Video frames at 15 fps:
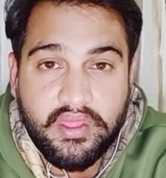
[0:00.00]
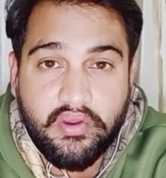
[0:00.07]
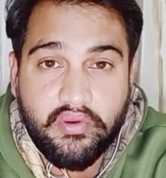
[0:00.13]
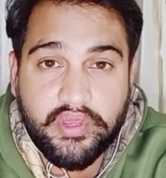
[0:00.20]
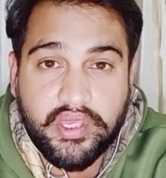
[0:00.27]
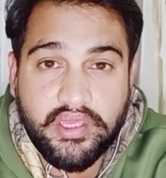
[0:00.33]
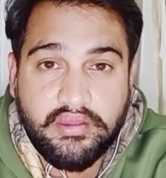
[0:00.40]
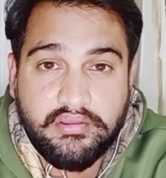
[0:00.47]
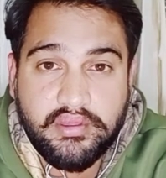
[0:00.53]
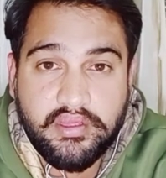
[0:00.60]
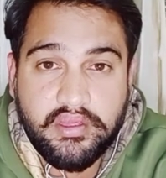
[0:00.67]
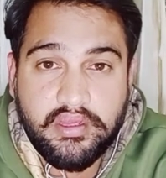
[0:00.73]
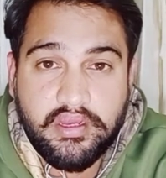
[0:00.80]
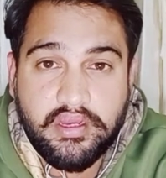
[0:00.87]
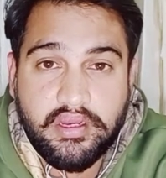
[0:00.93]
Okay,
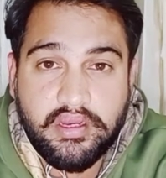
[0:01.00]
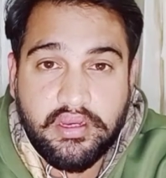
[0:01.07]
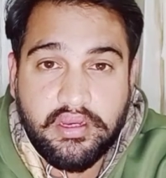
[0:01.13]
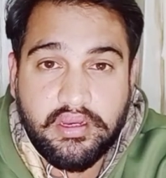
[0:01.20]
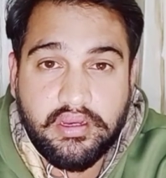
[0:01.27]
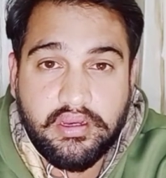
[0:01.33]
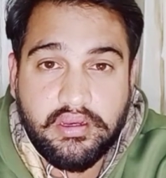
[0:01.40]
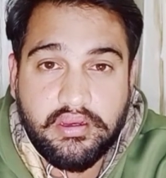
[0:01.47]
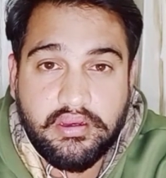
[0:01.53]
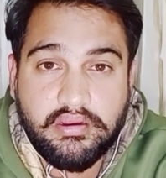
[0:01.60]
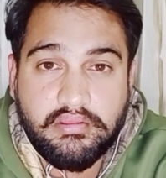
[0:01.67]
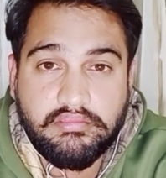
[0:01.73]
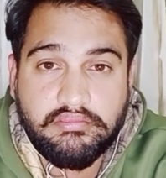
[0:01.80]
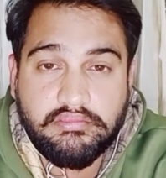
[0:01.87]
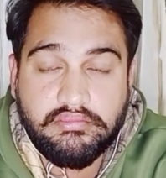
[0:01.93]

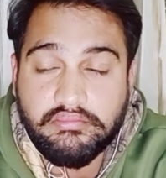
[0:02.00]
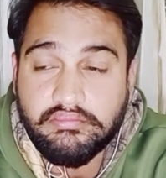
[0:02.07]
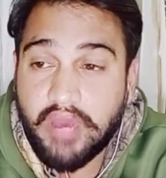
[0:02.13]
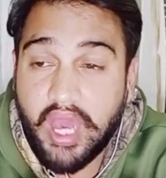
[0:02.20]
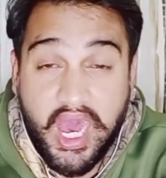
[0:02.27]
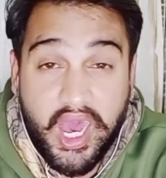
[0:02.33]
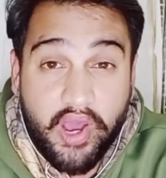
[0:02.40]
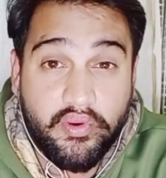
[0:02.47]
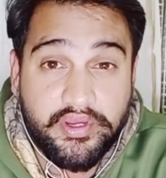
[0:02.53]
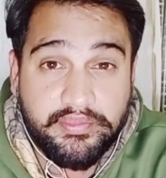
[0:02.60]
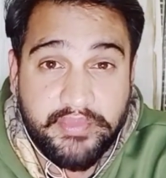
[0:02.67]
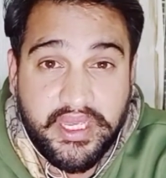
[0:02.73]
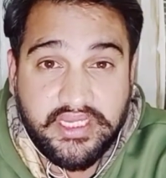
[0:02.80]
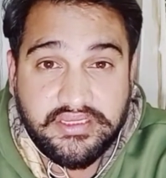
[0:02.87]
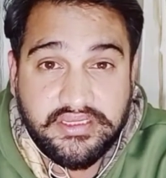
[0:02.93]
uh, how it
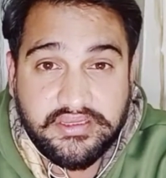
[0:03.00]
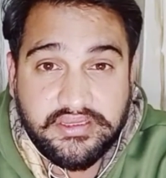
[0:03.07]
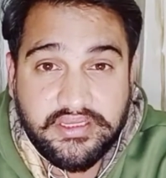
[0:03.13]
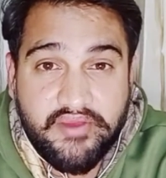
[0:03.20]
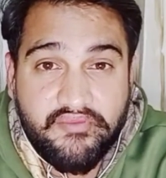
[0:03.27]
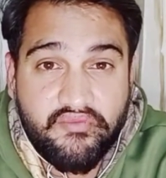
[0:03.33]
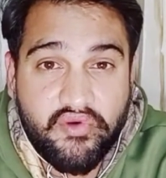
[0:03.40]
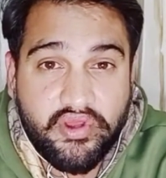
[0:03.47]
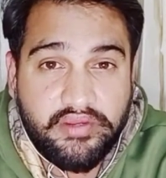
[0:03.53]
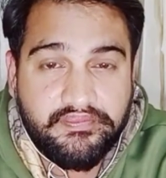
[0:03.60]
makes them one?